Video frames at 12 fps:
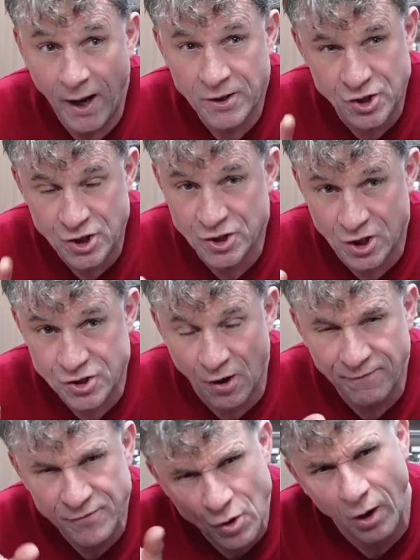just because I
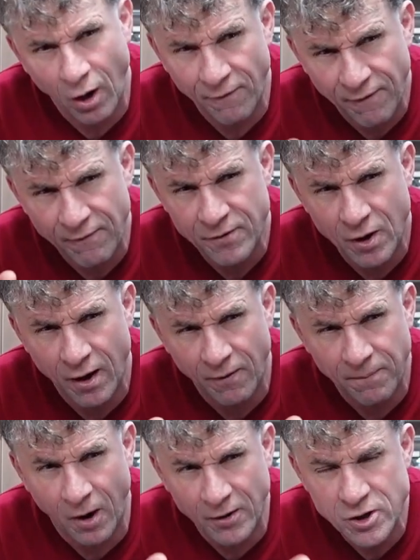
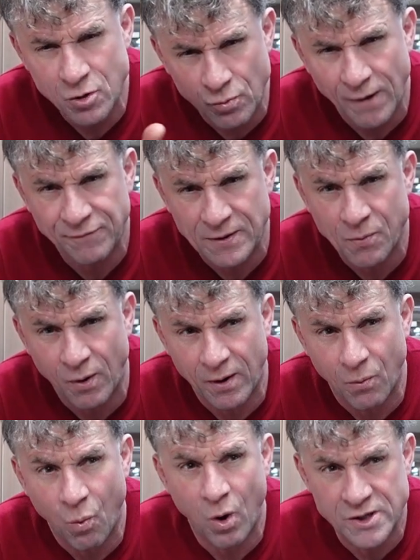knew roughly where
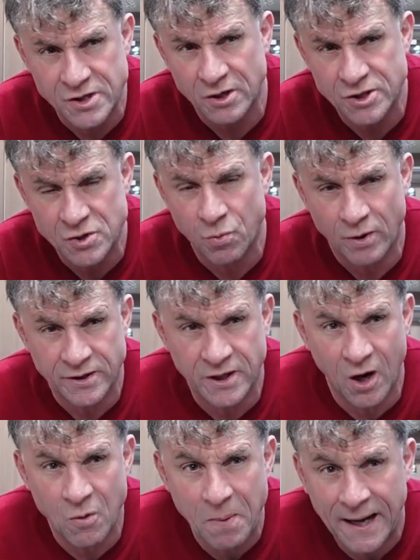it was, and I just wanted to
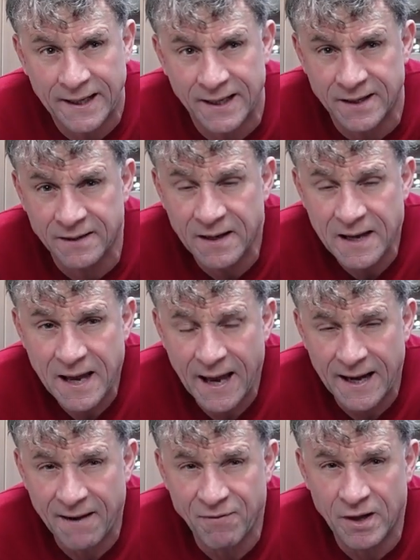go back and
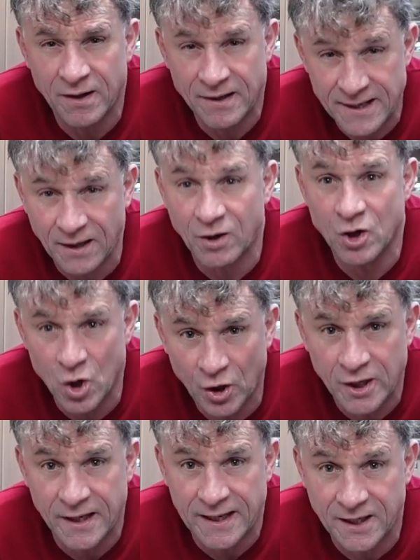have a little
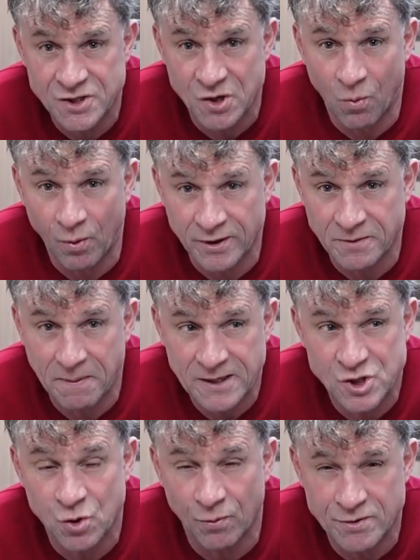look at it because I wanted to make
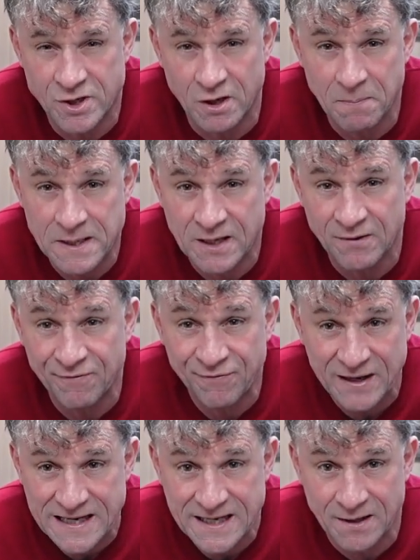sure it was going to be
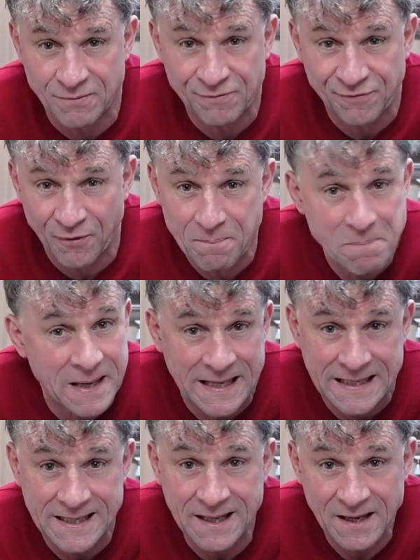convenient for
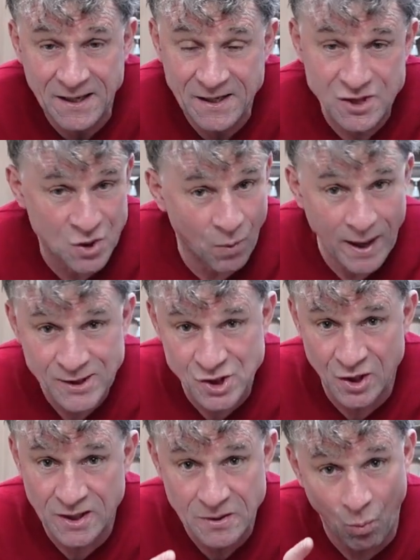me to
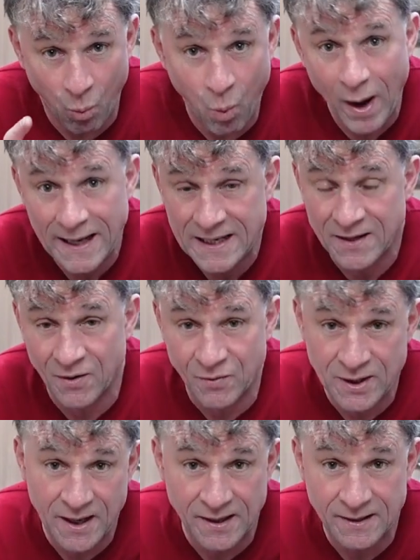actually weigh
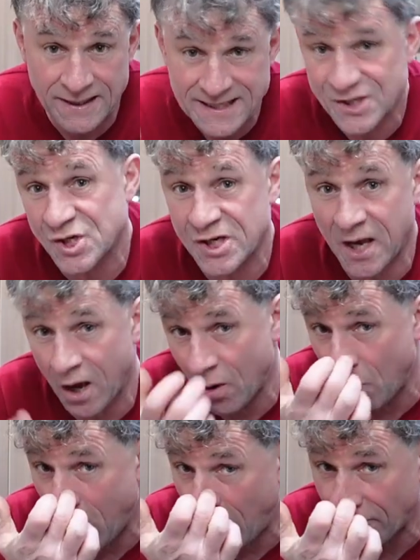the
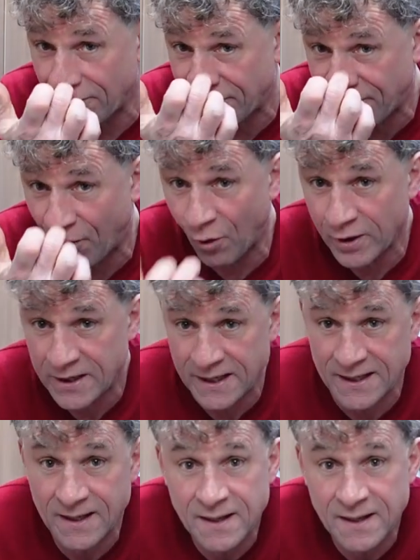Alicio on Friday.